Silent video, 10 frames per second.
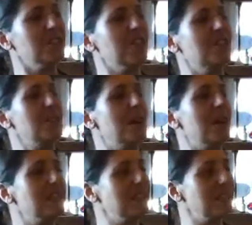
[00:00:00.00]

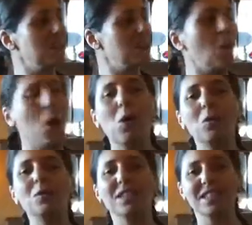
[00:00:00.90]
everybody to
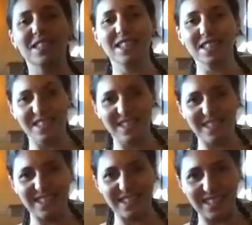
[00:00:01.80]
own
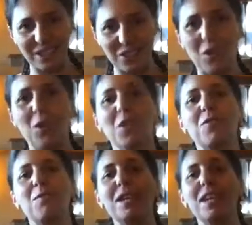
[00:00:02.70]
this role of
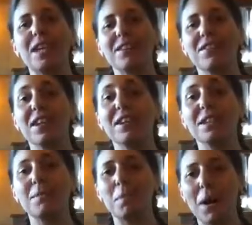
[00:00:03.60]
being a
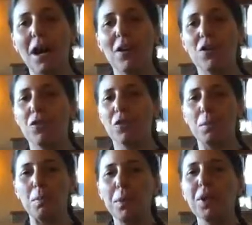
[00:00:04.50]
very powerful,
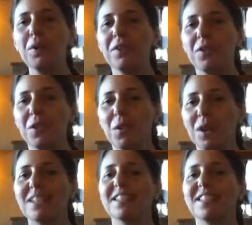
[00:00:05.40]
beautiful
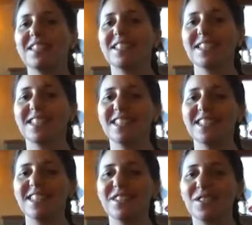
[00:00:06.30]
vessel
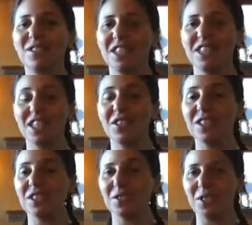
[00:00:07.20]
for each other
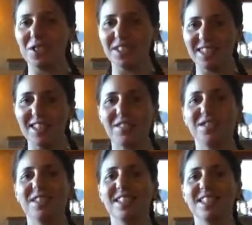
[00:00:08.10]
and for
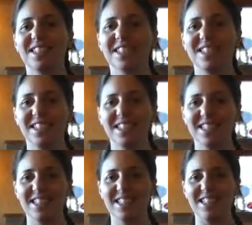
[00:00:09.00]
ourselves.
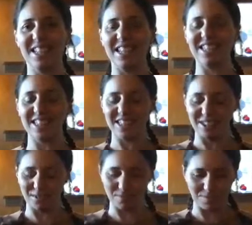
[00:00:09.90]
And
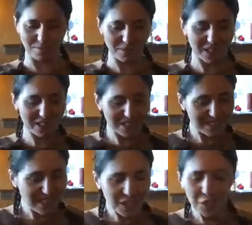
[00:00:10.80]

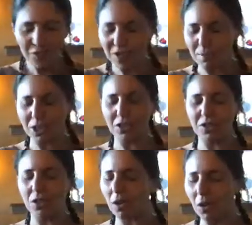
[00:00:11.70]
thank you very much
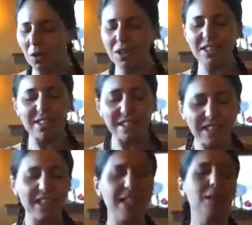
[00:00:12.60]
for all these
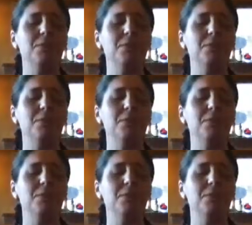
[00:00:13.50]
deep